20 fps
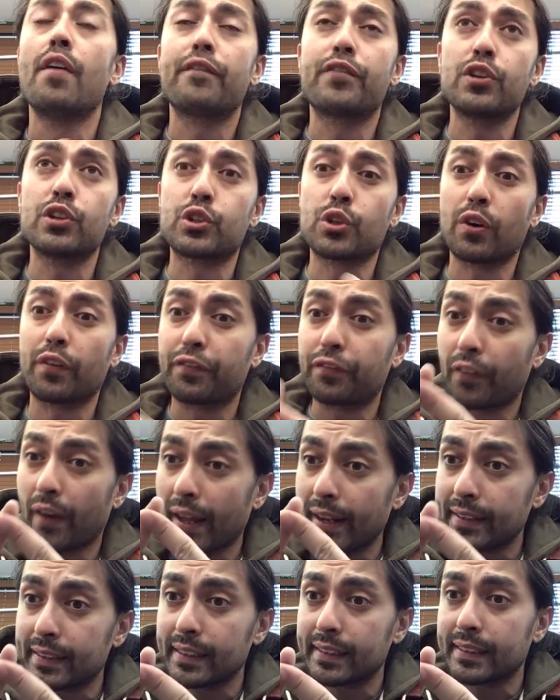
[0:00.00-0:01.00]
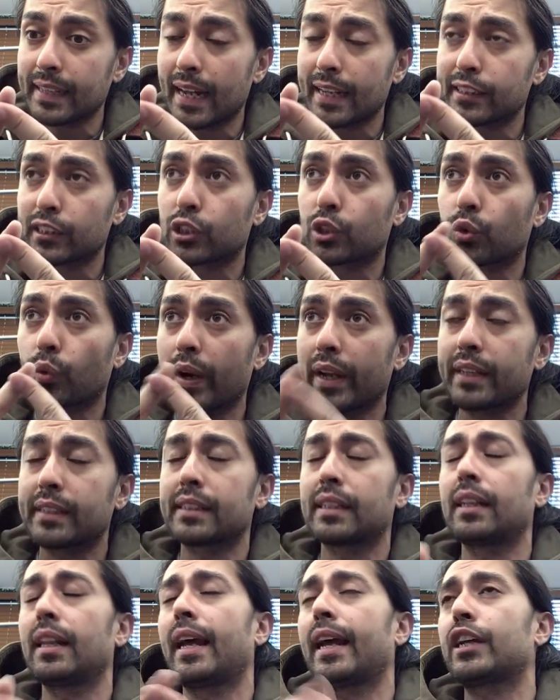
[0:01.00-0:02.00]
Future of Francis has a great
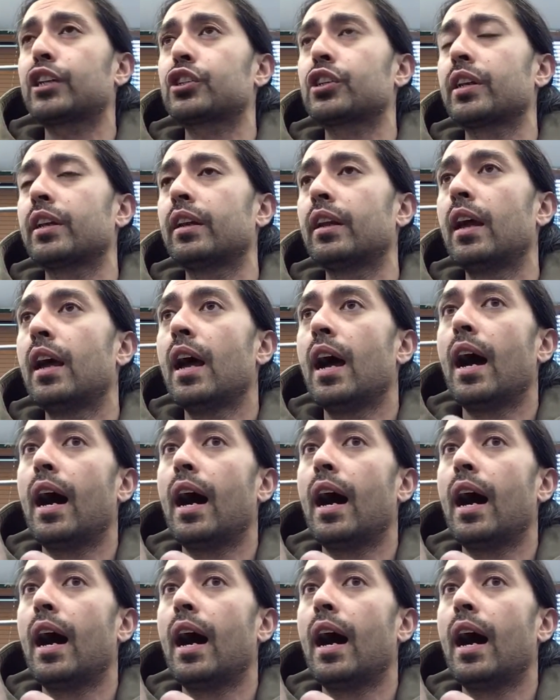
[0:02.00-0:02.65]
selection.